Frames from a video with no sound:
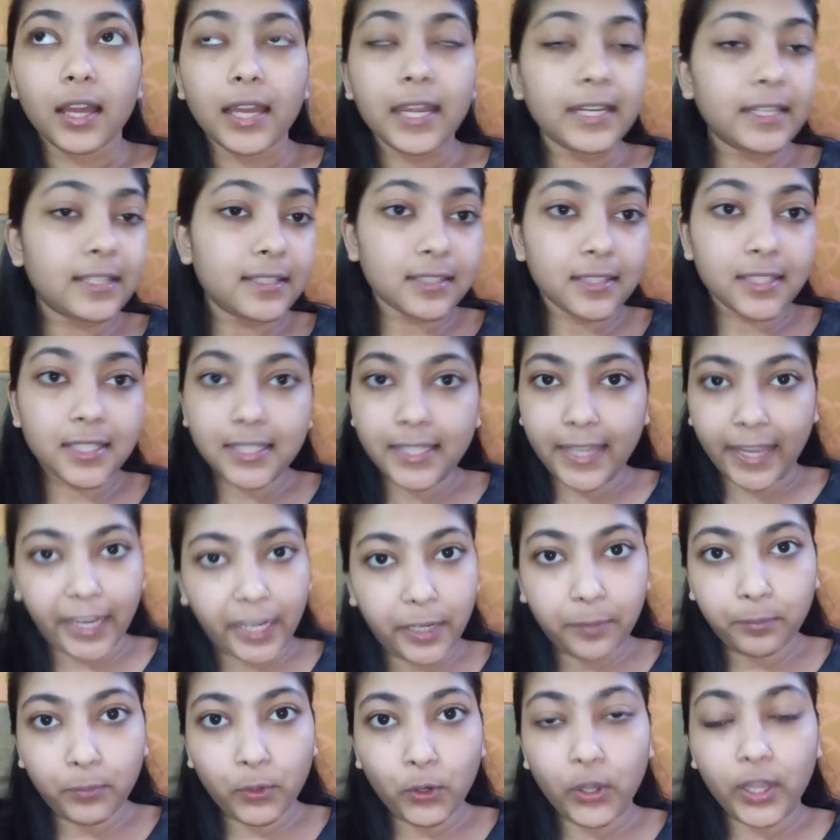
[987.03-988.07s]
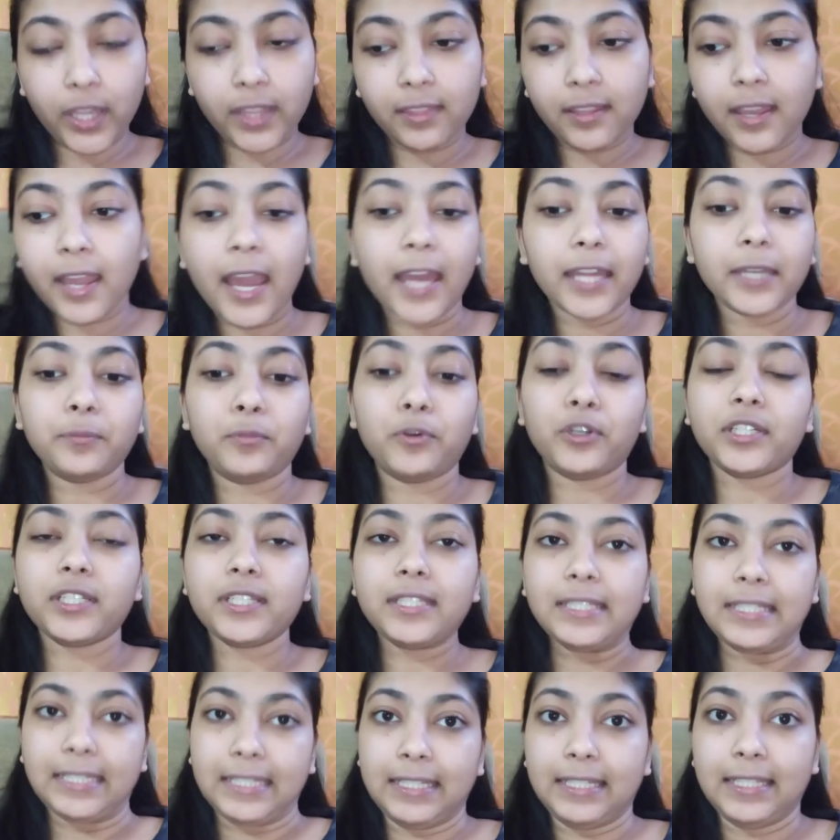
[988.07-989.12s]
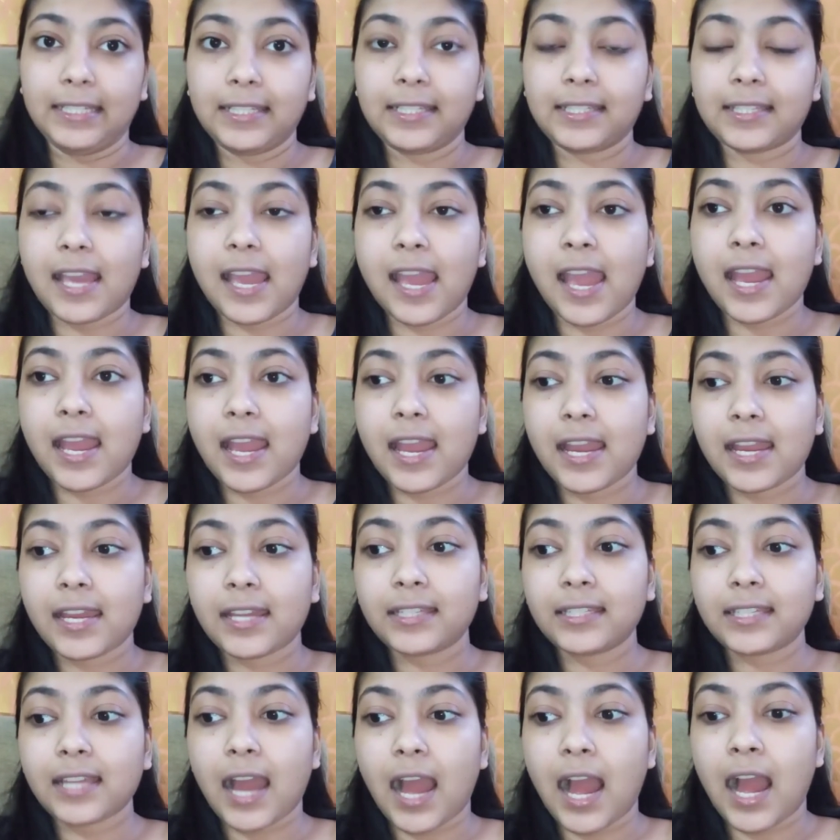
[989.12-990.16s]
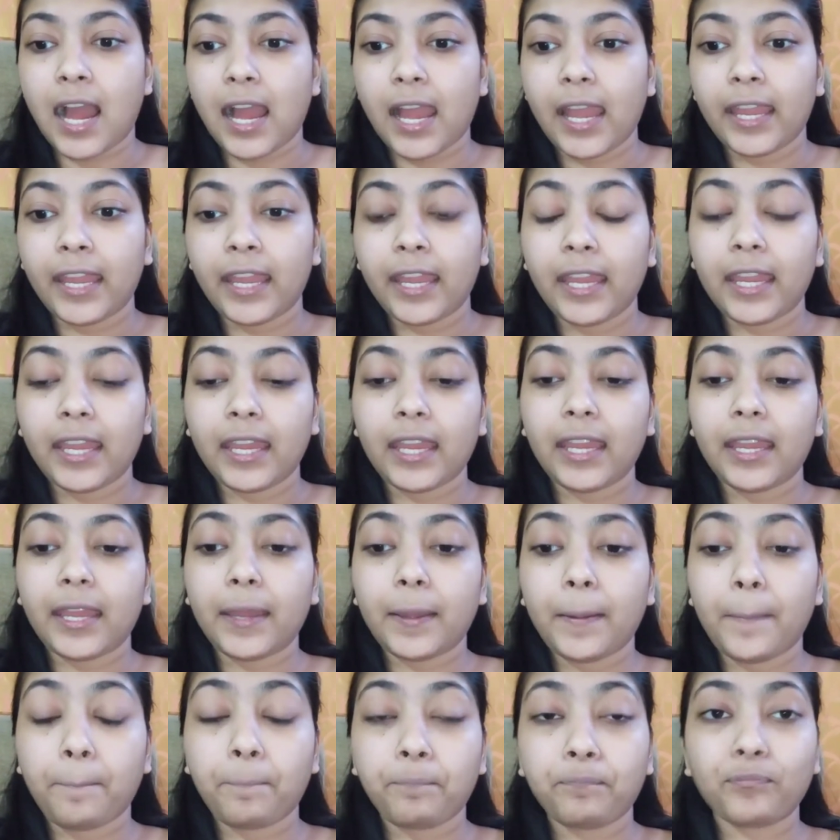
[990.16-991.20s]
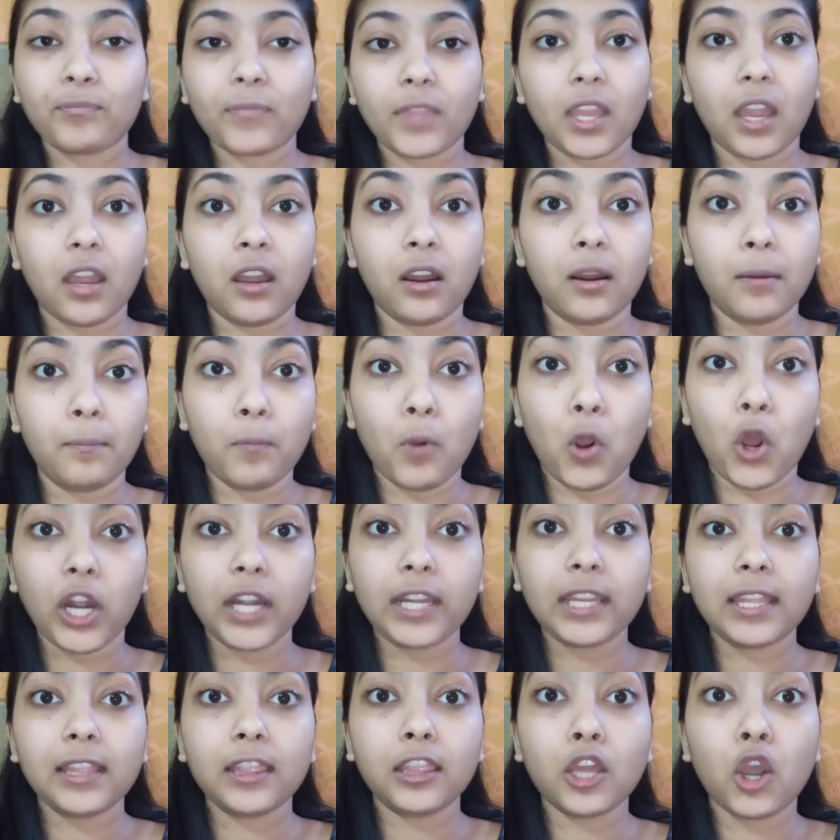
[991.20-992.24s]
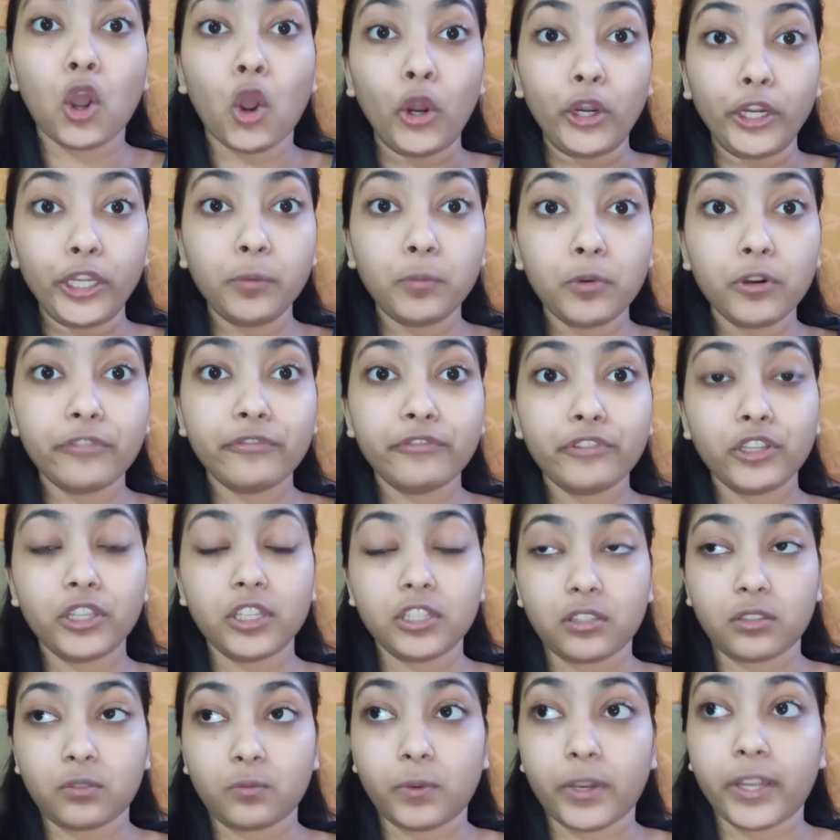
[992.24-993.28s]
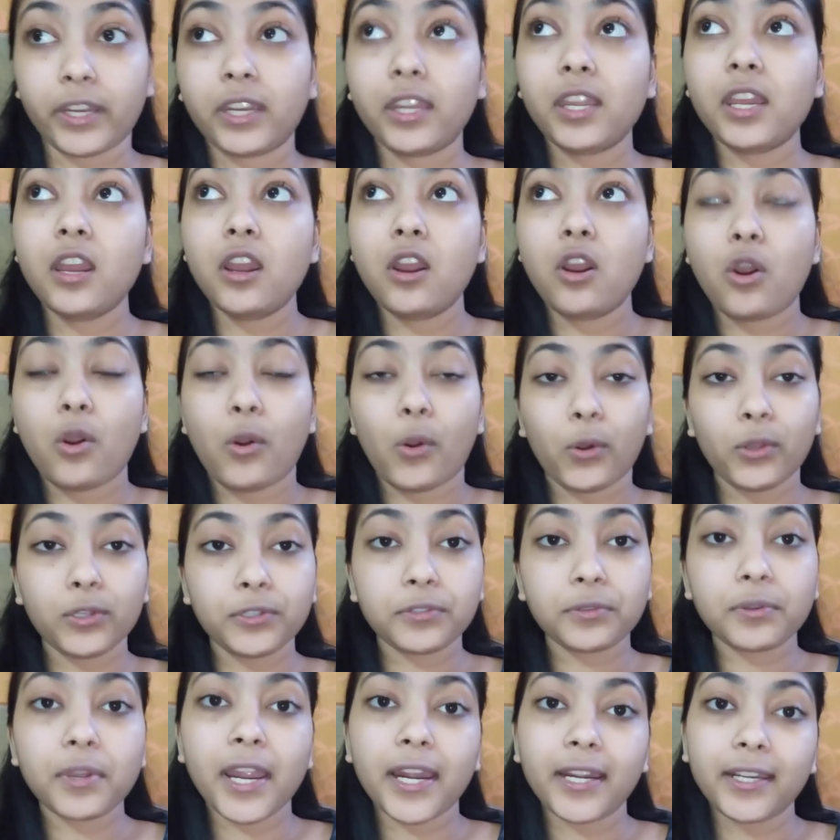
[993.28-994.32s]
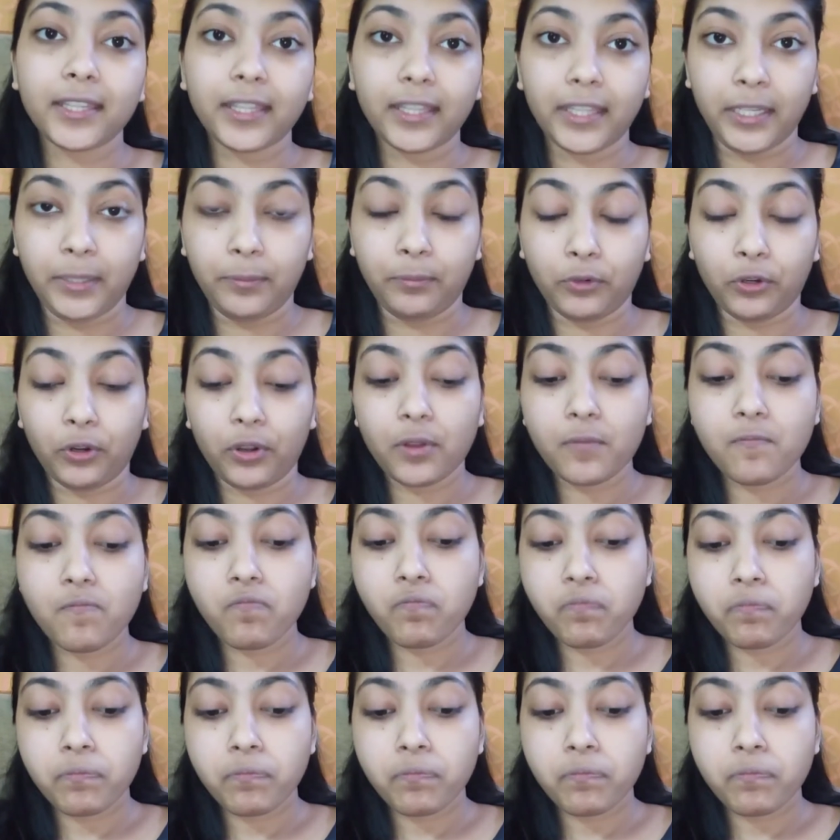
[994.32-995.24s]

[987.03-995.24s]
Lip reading: It is the second book in the Harry Potter series, and I bought the audiobook for this one. Also had the ebook.